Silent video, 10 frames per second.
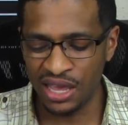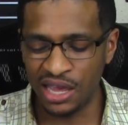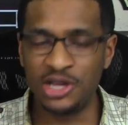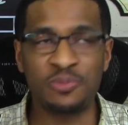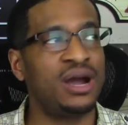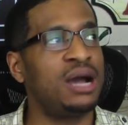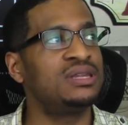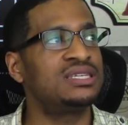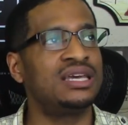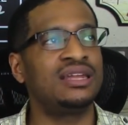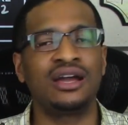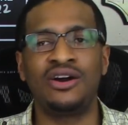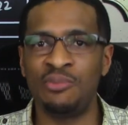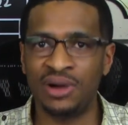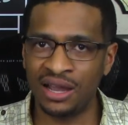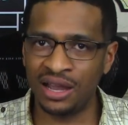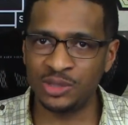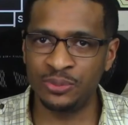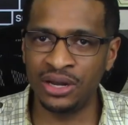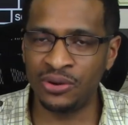And you're probably saying like, oh my gosh,
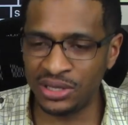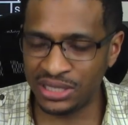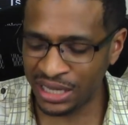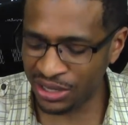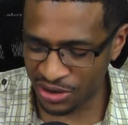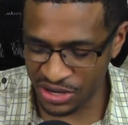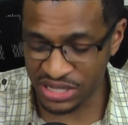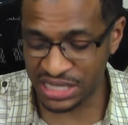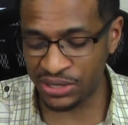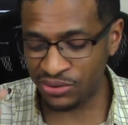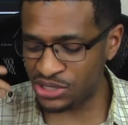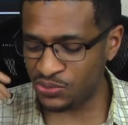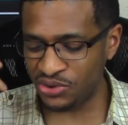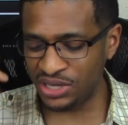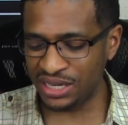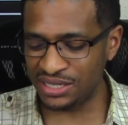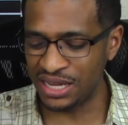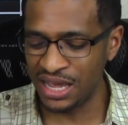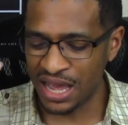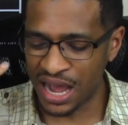Brandon, what the hell? Are you serious? Well, yes,
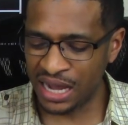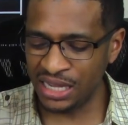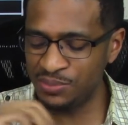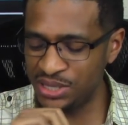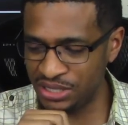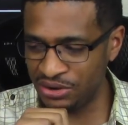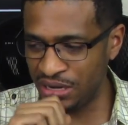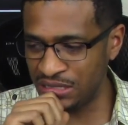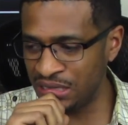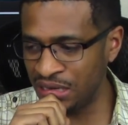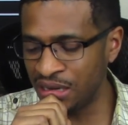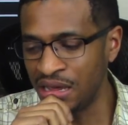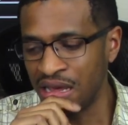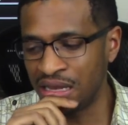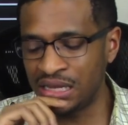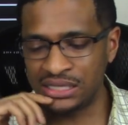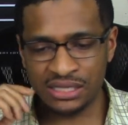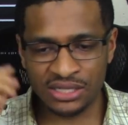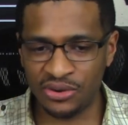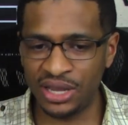I am serious. And let's
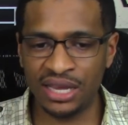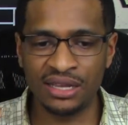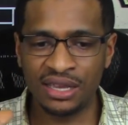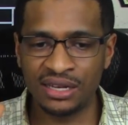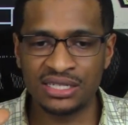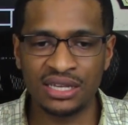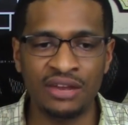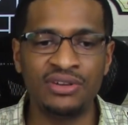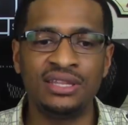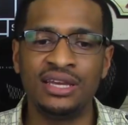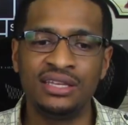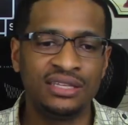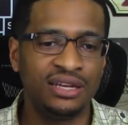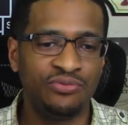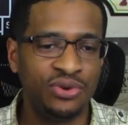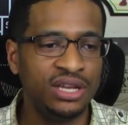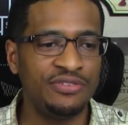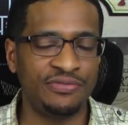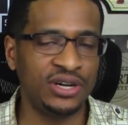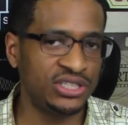just go ahead and get into everything that really
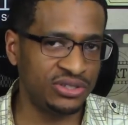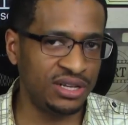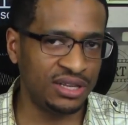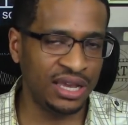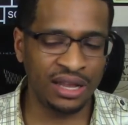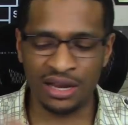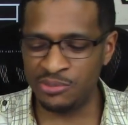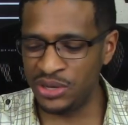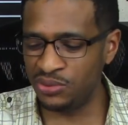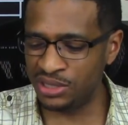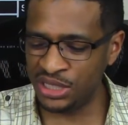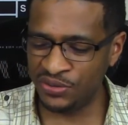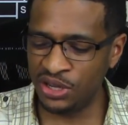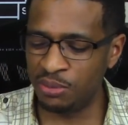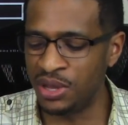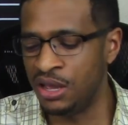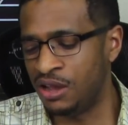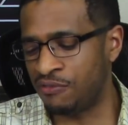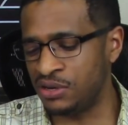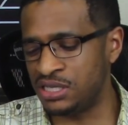frustrated the hell out of me with this film.
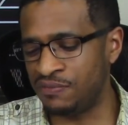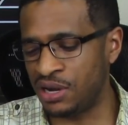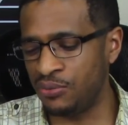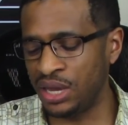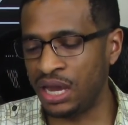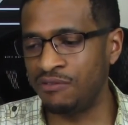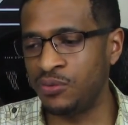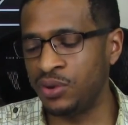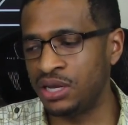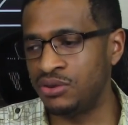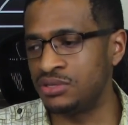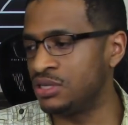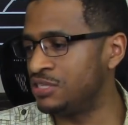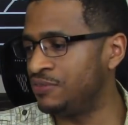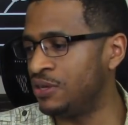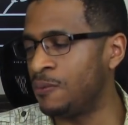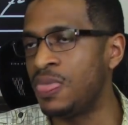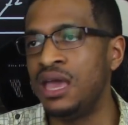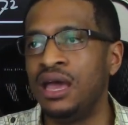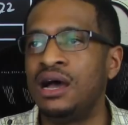First of all, we have the widows in this film.
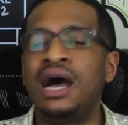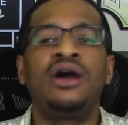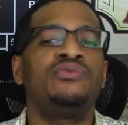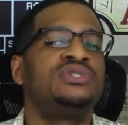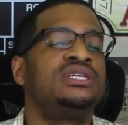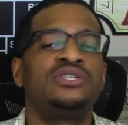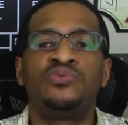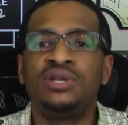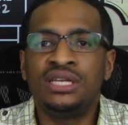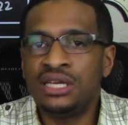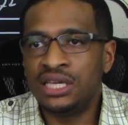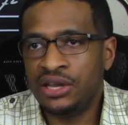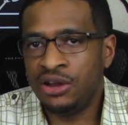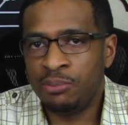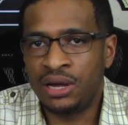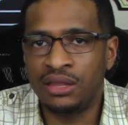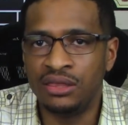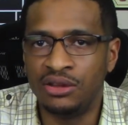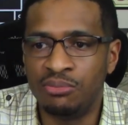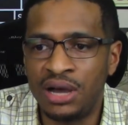I just really didn't care about
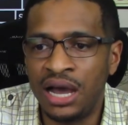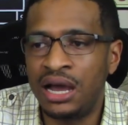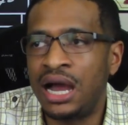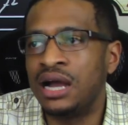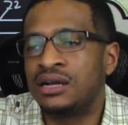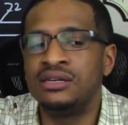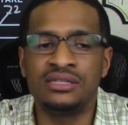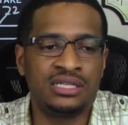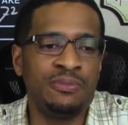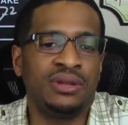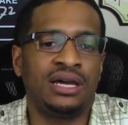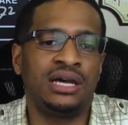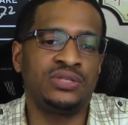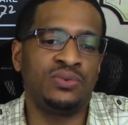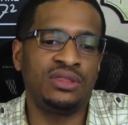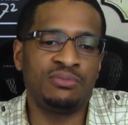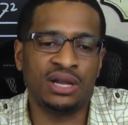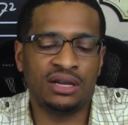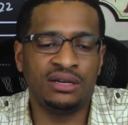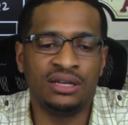them. I, I couldn't sympathize with them or
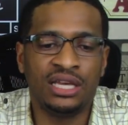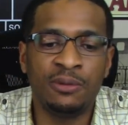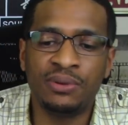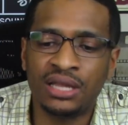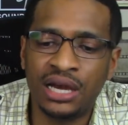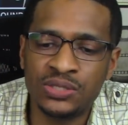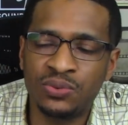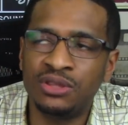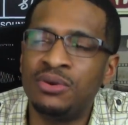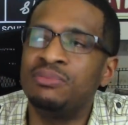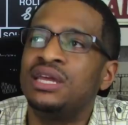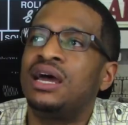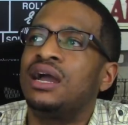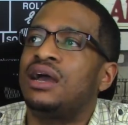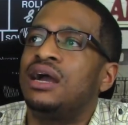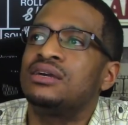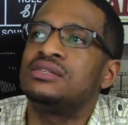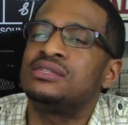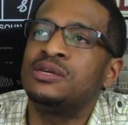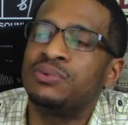I couldn't empathize with them. I mean, I, I could
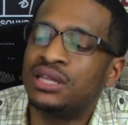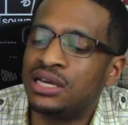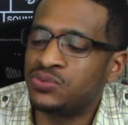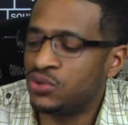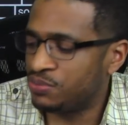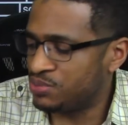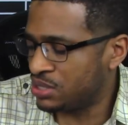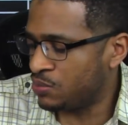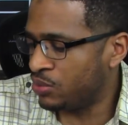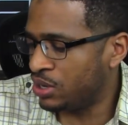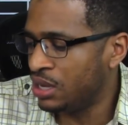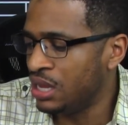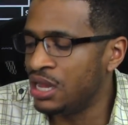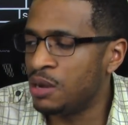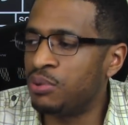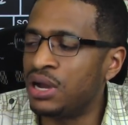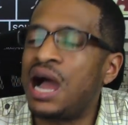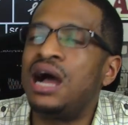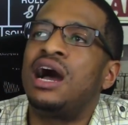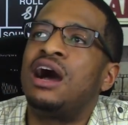sympathize with them somewhere, but
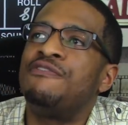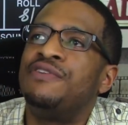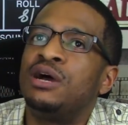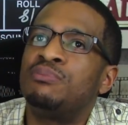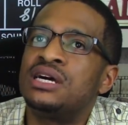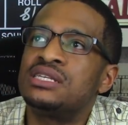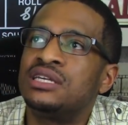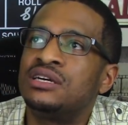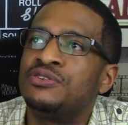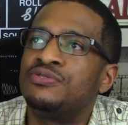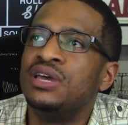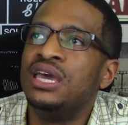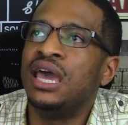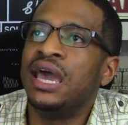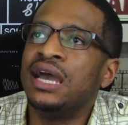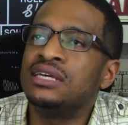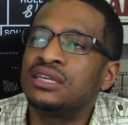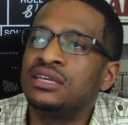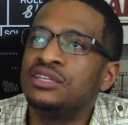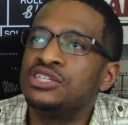I, I found myself asking this